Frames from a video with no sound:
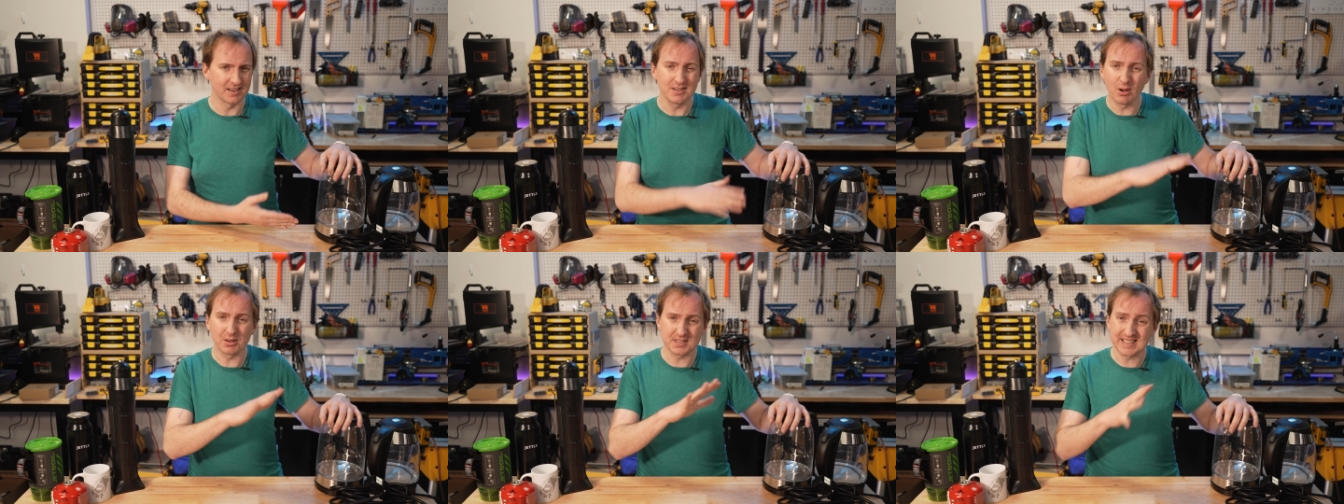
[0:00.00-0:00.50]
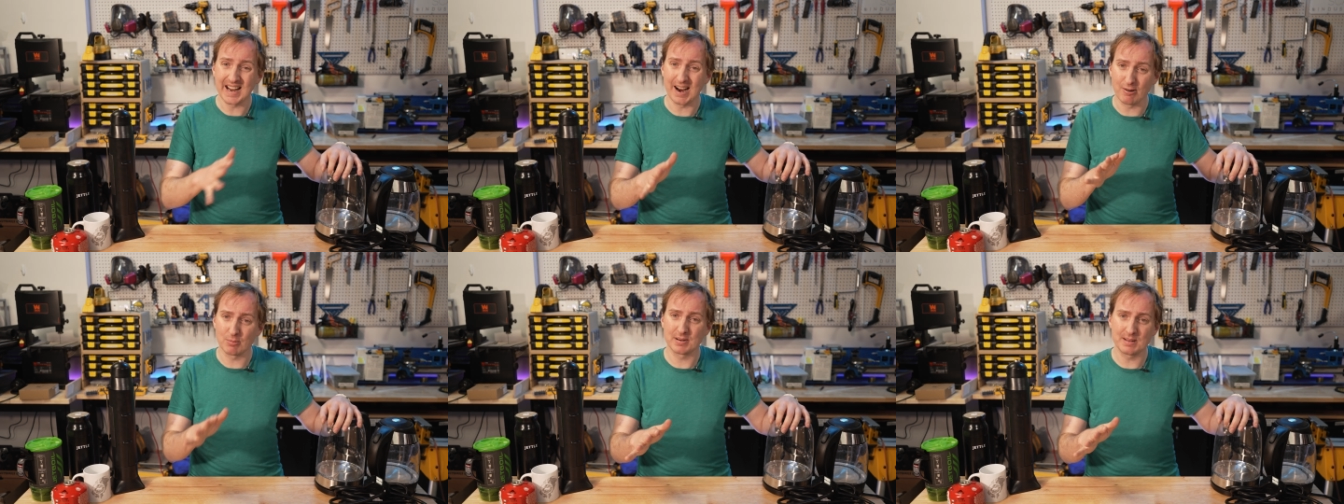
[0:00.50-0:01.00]
not
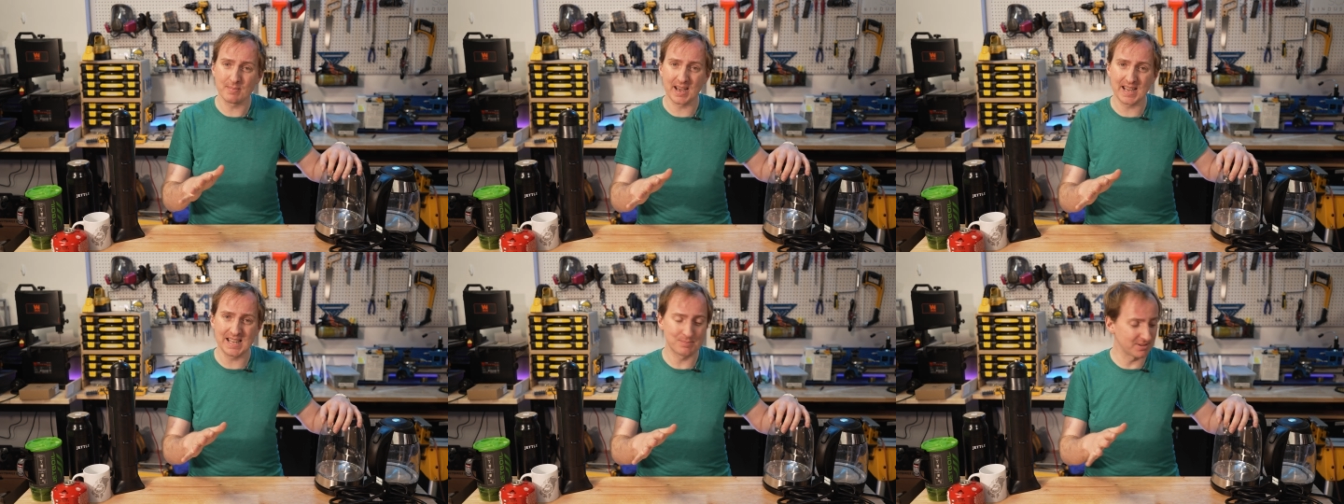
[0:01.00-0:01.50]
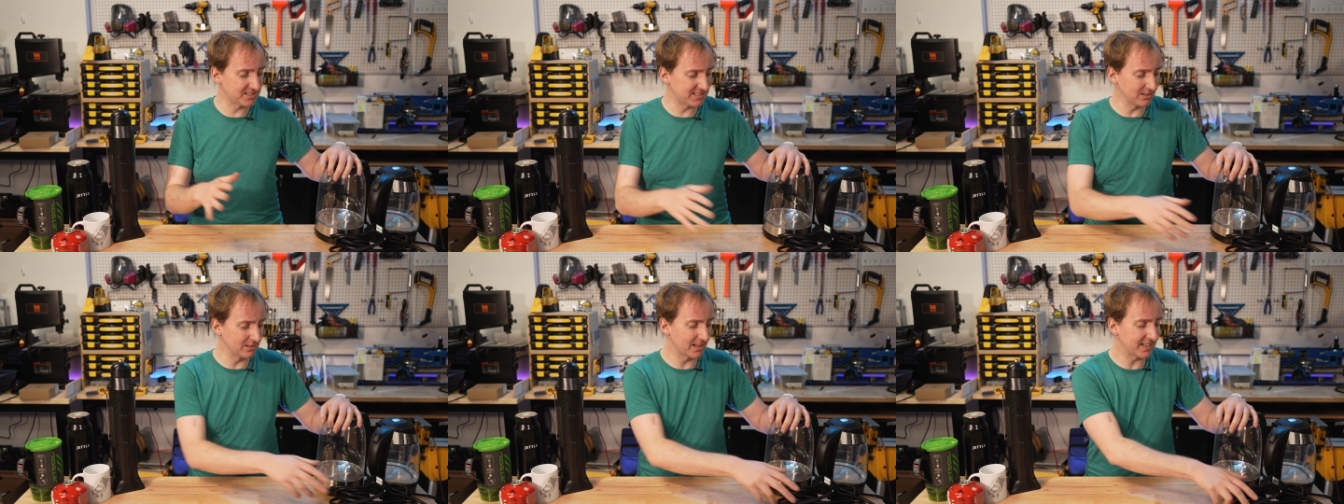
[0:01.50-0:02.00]
terribly made, but
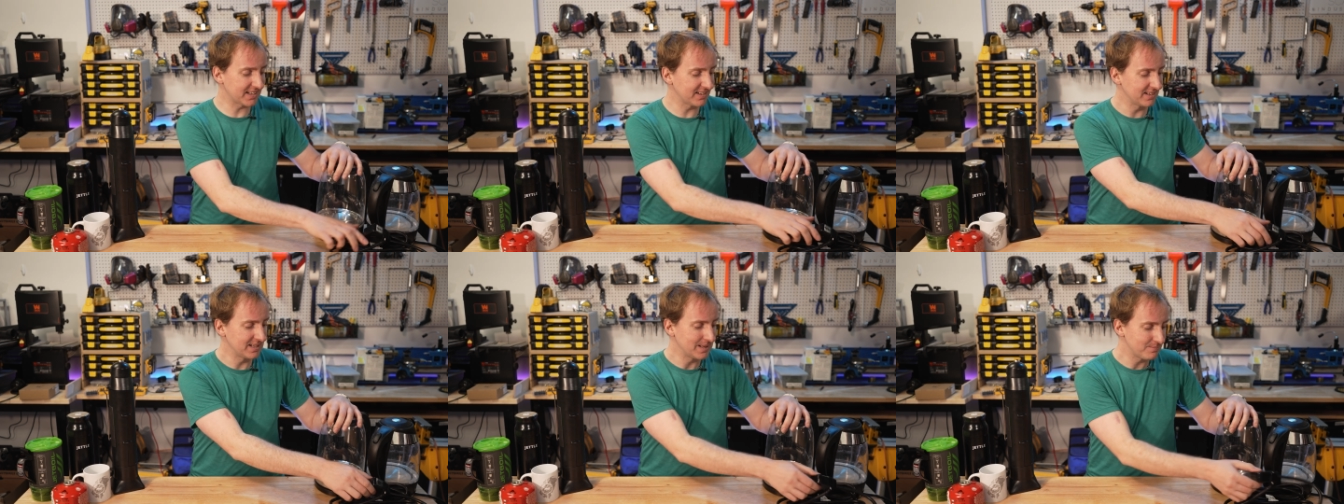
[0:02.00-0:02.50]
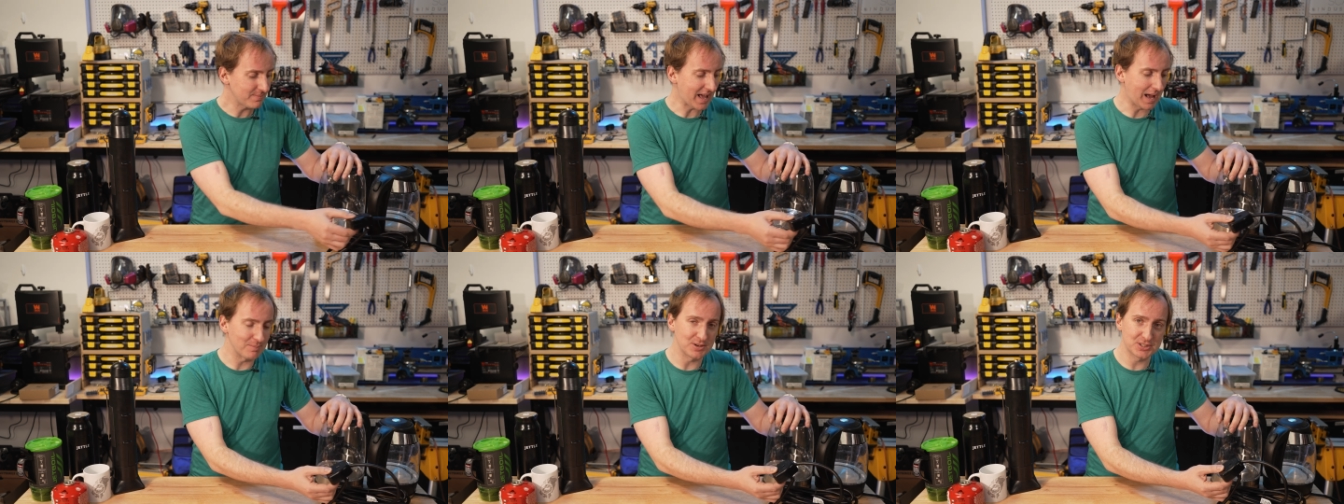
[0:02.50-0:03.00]
still like
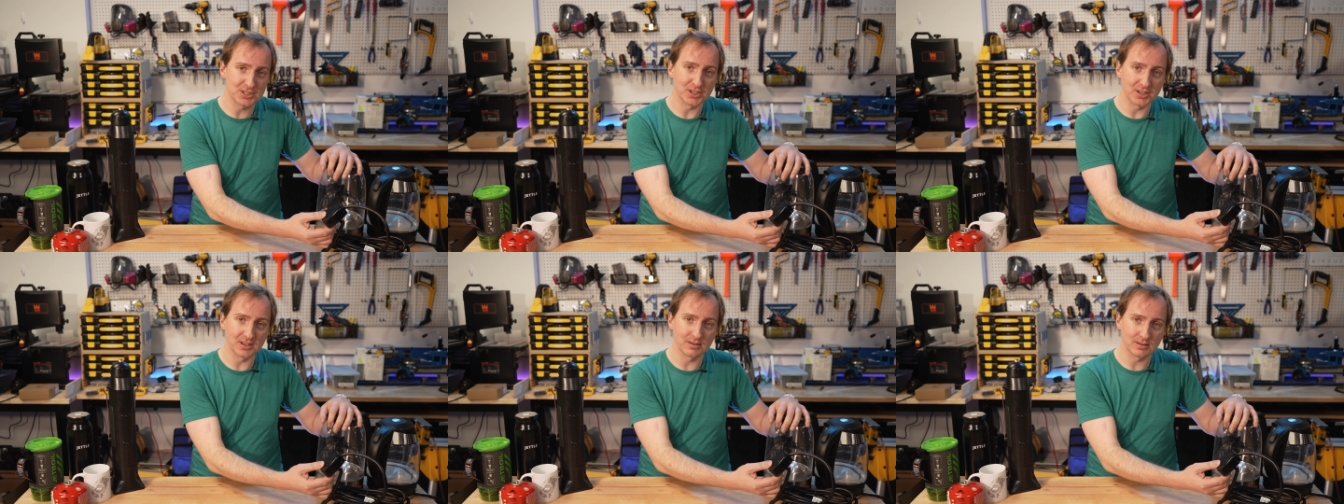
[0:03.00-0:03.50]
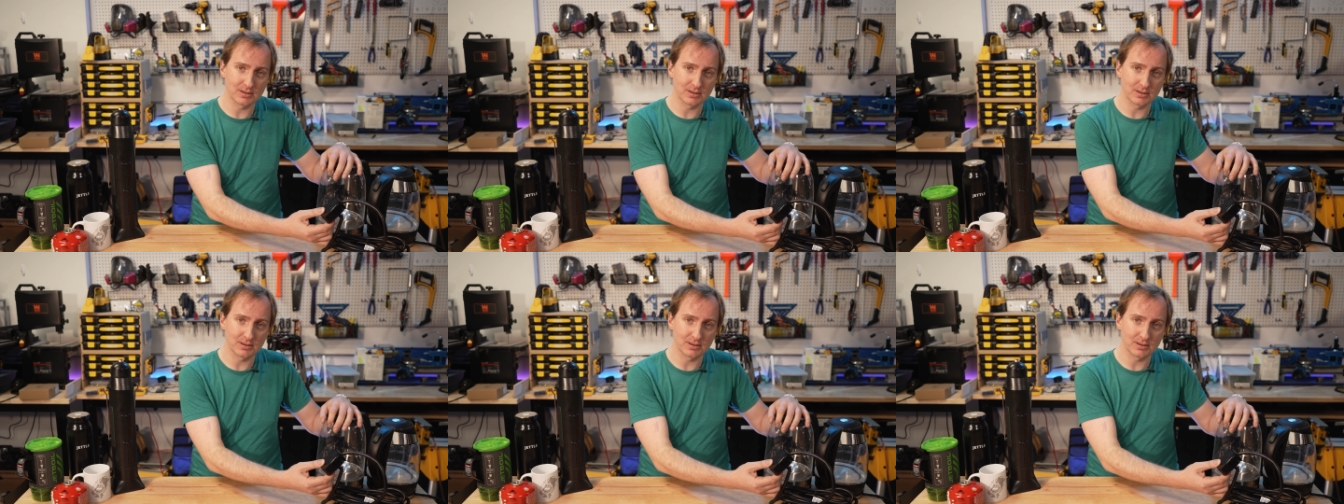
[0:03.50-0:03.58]
amateur